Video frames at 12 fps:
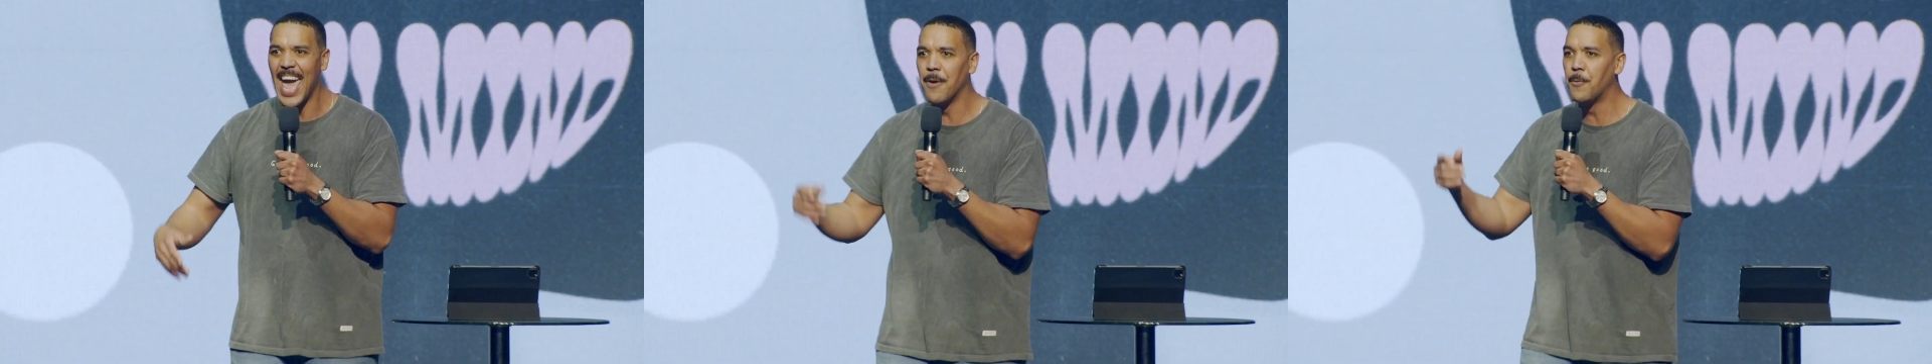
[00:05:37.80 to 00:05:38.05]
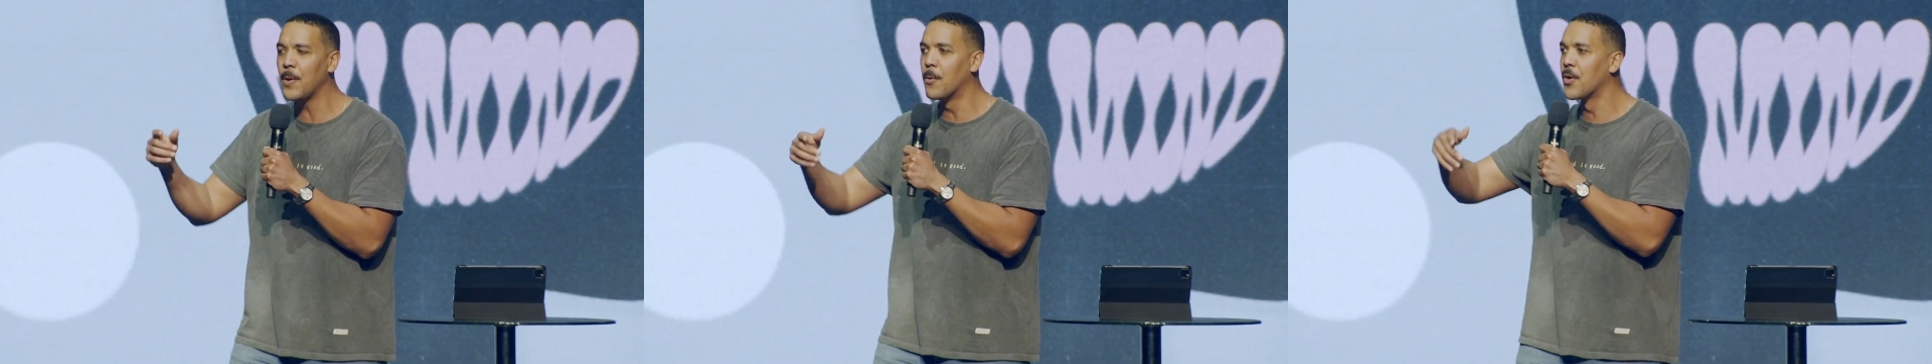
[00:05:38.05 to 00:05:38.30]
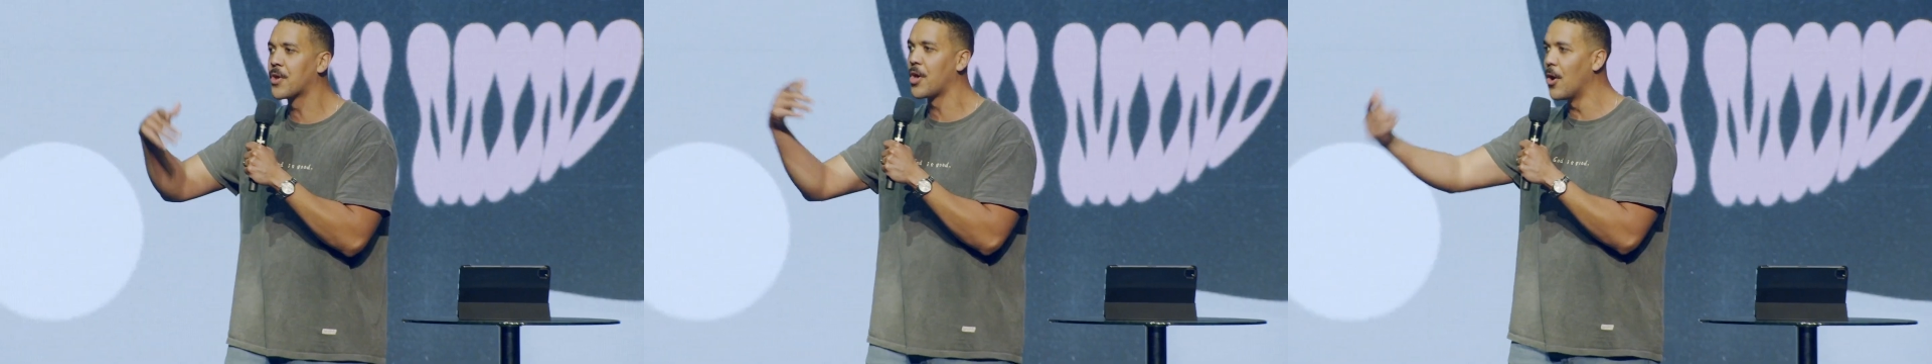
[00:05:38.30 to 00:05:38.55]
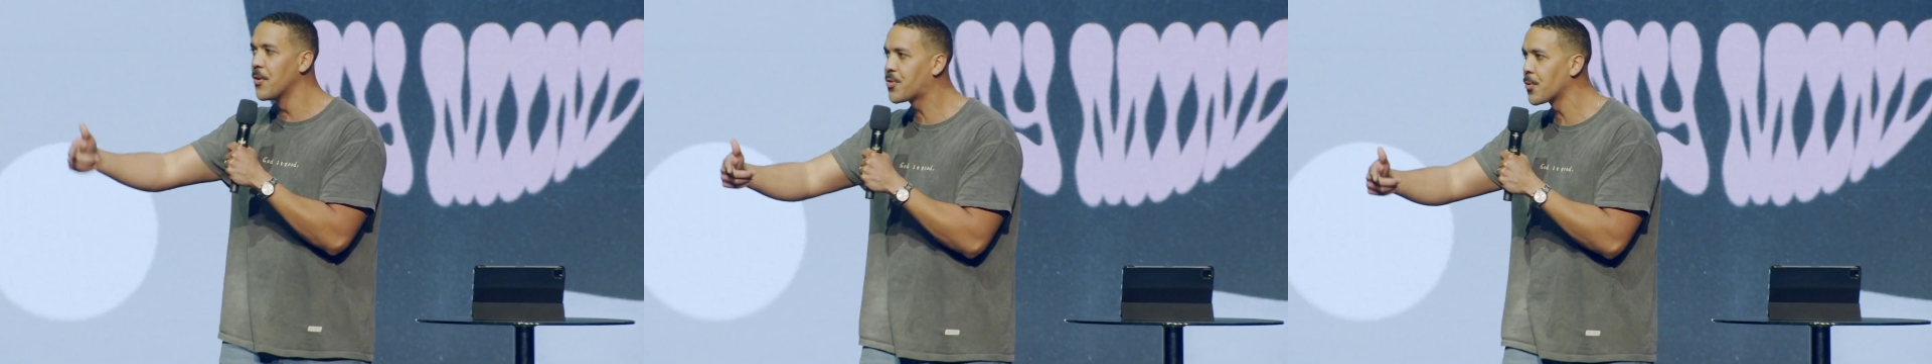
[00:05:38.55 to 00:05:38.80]
And we will
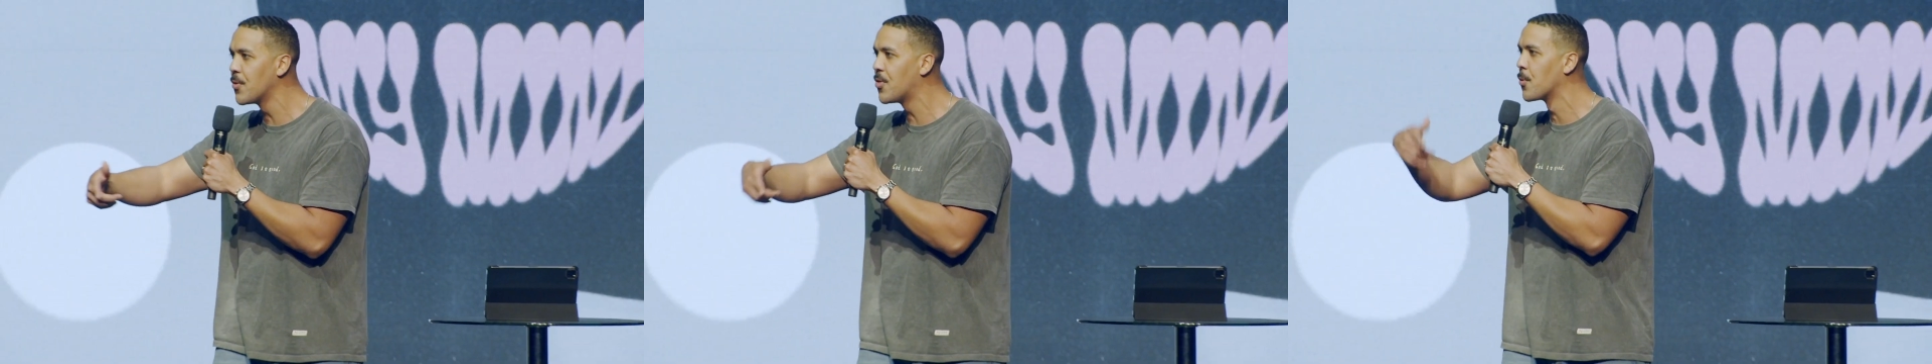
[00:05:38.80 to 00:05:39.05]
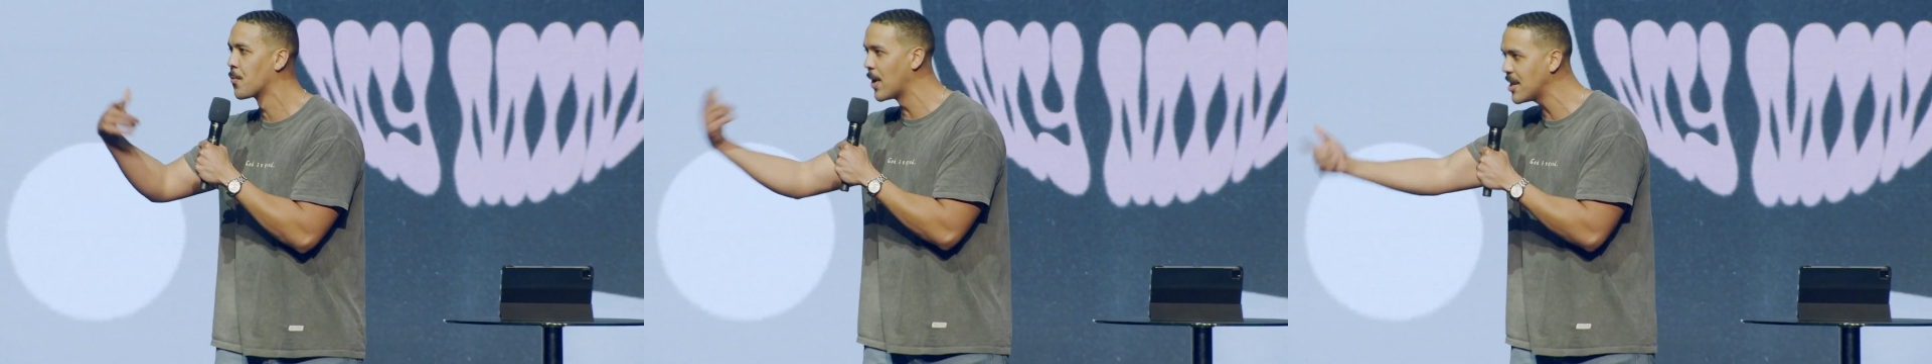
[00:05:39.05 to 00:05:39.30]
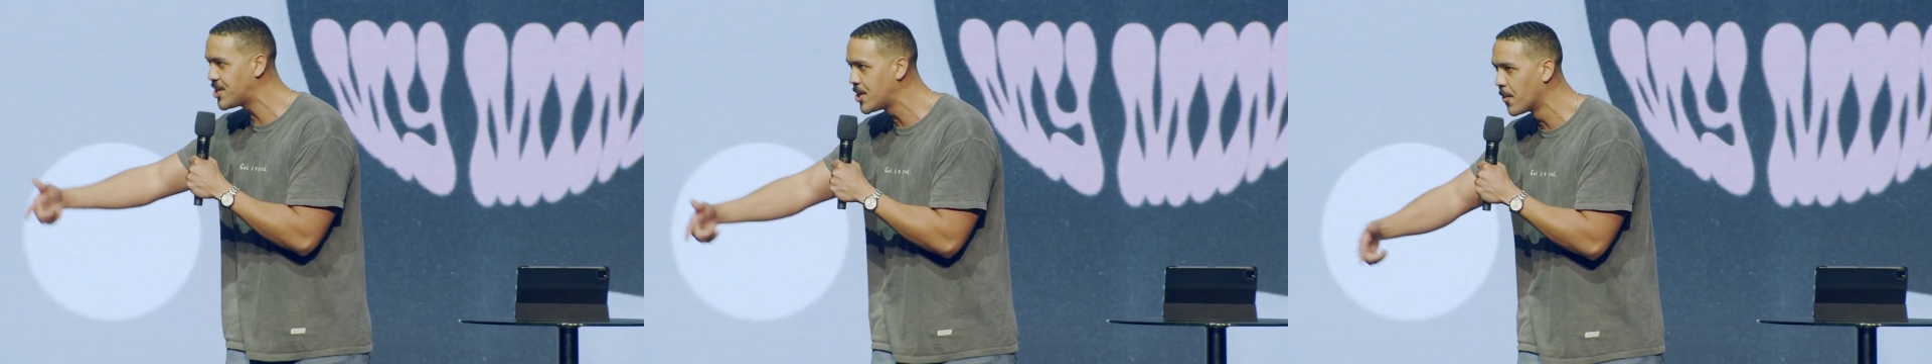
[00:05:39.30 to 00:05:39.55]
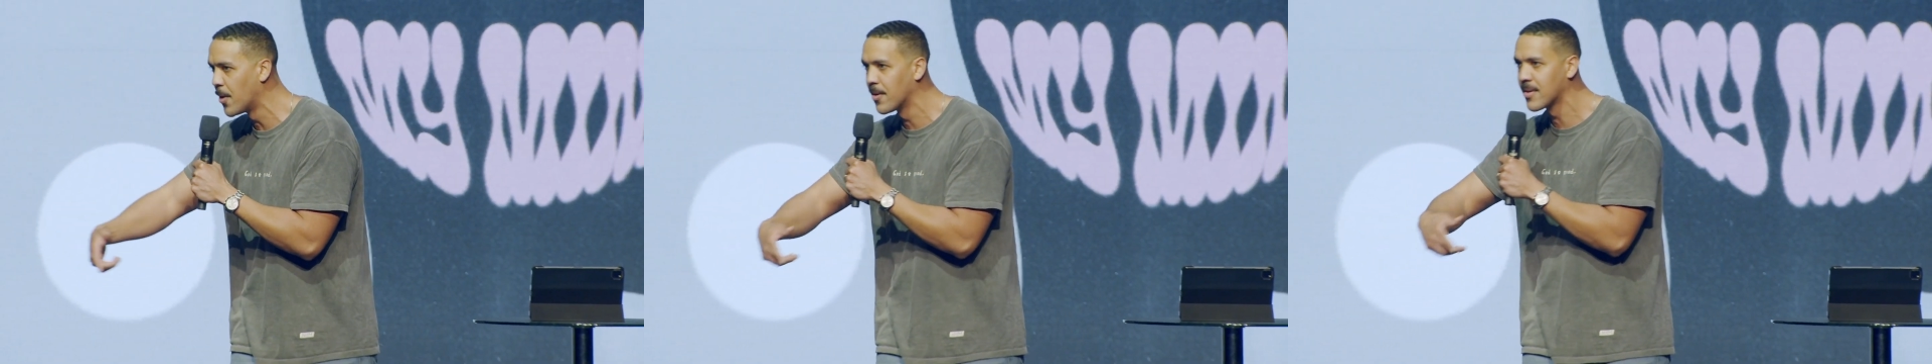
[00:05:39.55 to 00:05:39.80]
go through the
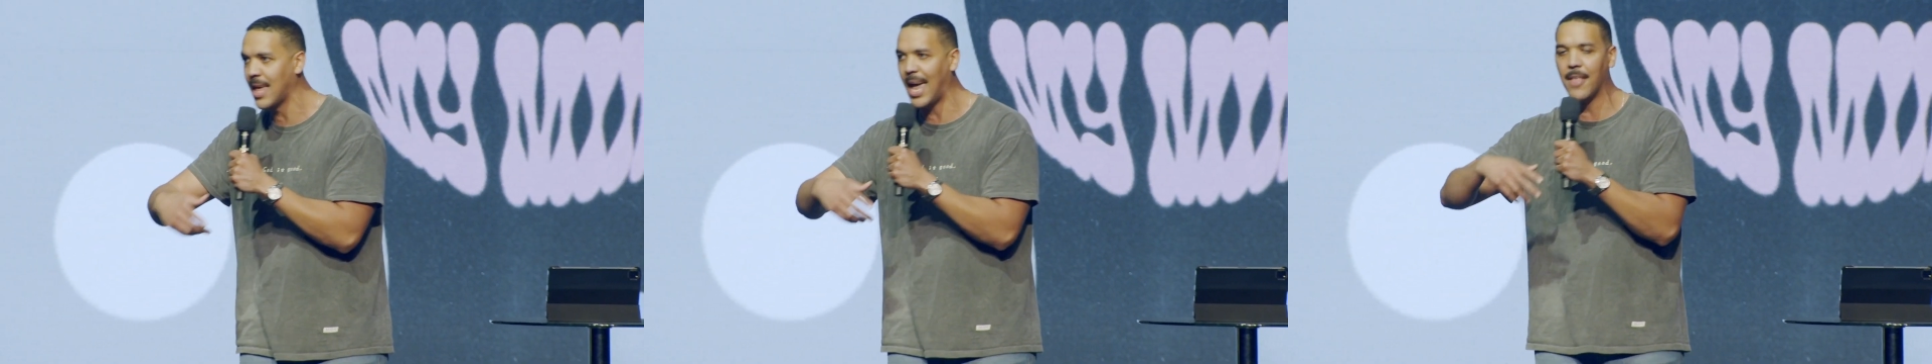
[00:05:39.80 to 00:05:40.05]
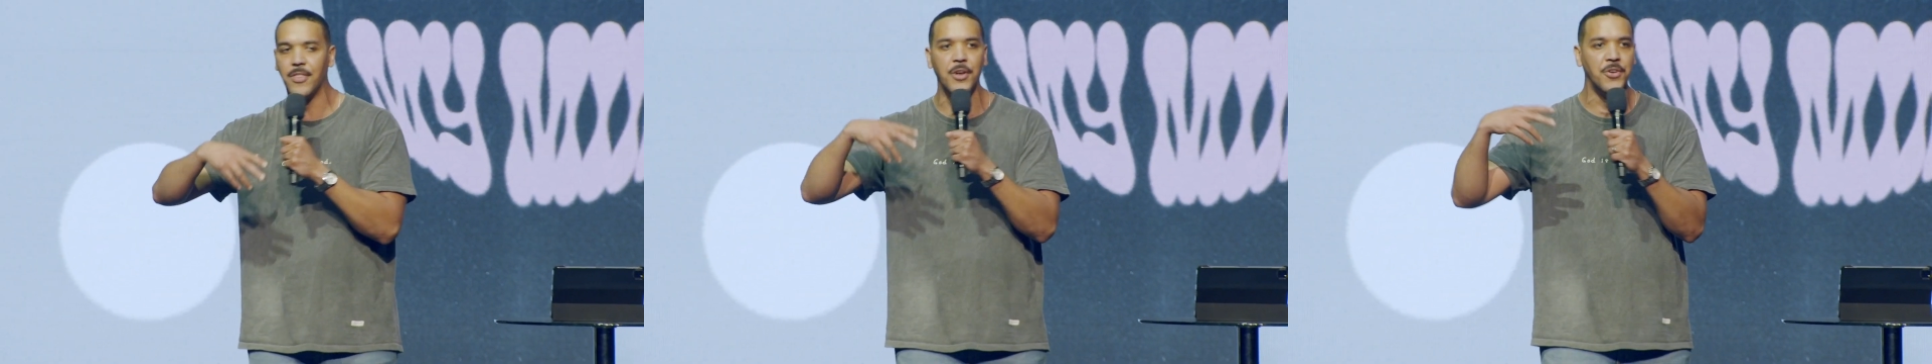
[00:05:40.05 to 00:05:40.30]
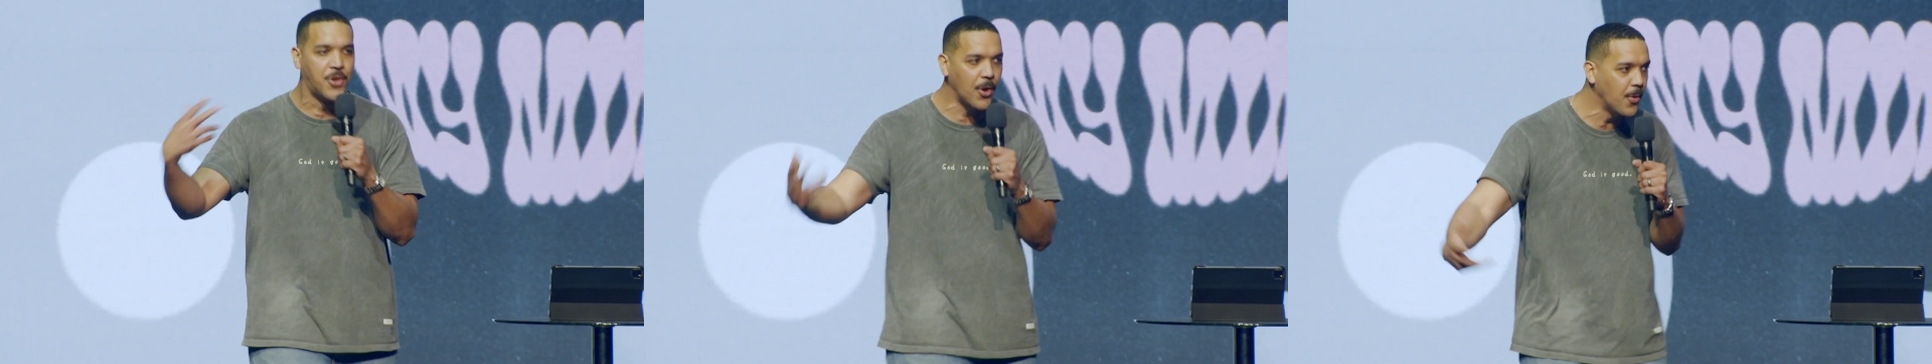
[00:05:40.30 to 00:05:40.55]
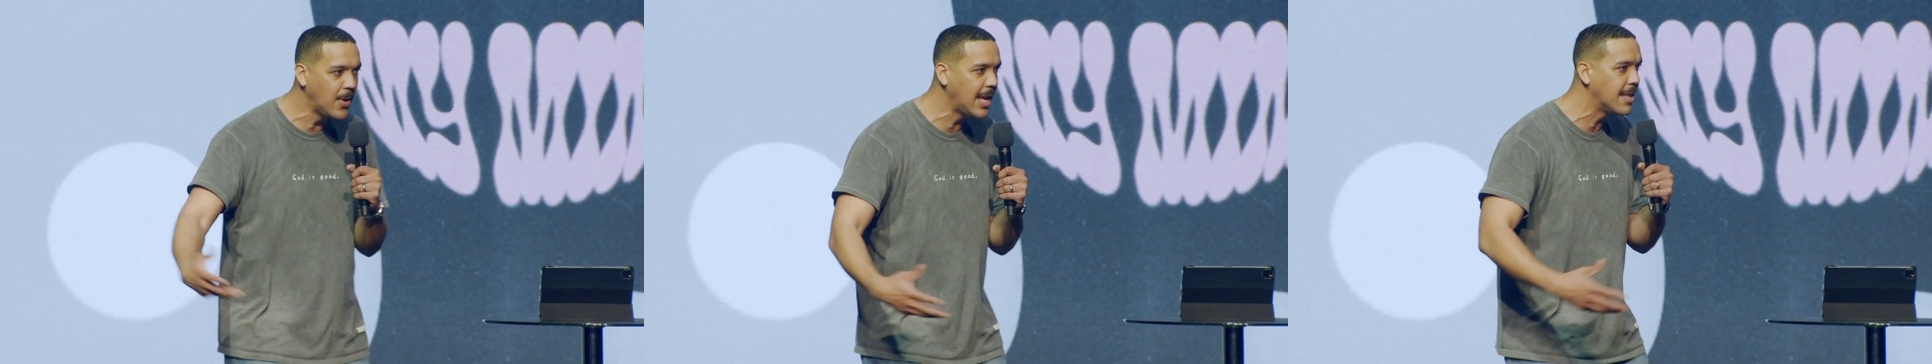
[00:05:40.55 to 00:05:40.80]
rituals and the
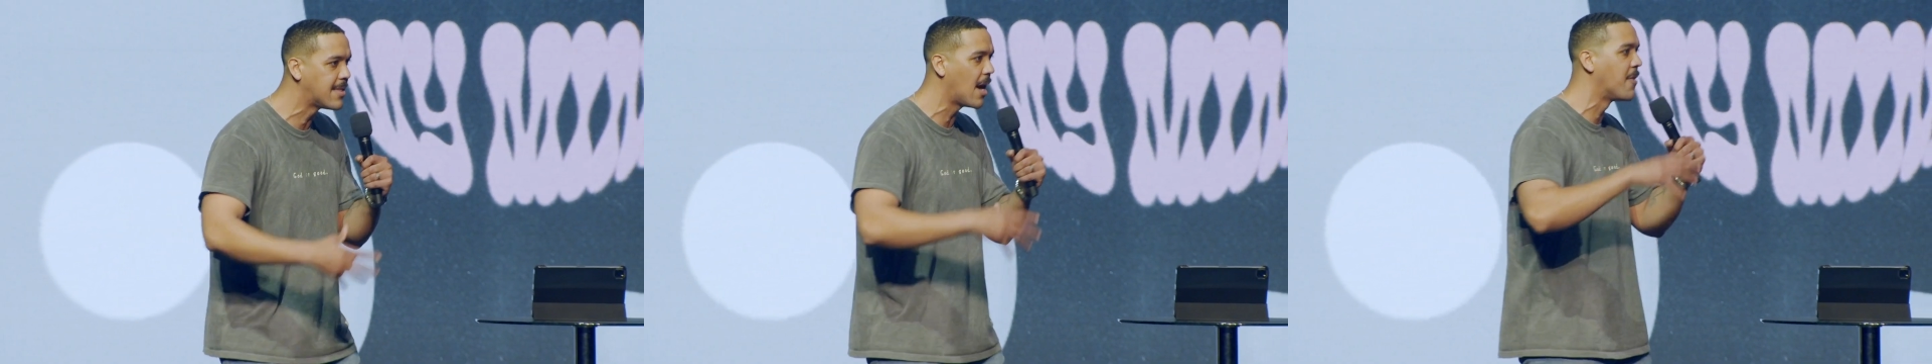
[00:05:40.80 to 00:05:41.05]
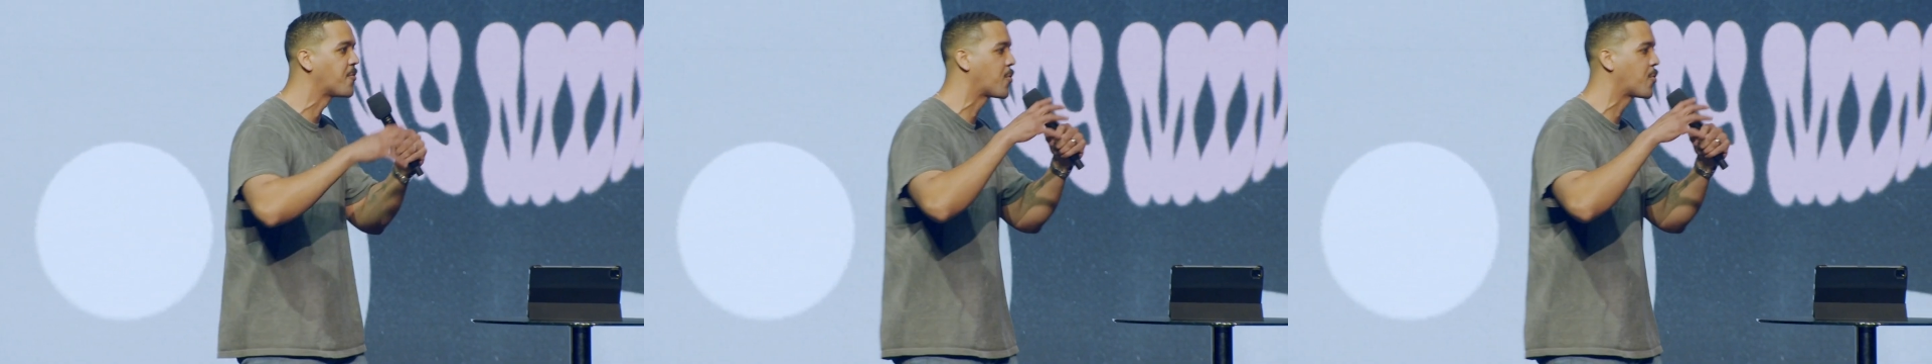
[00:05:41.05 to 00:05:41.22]
duties of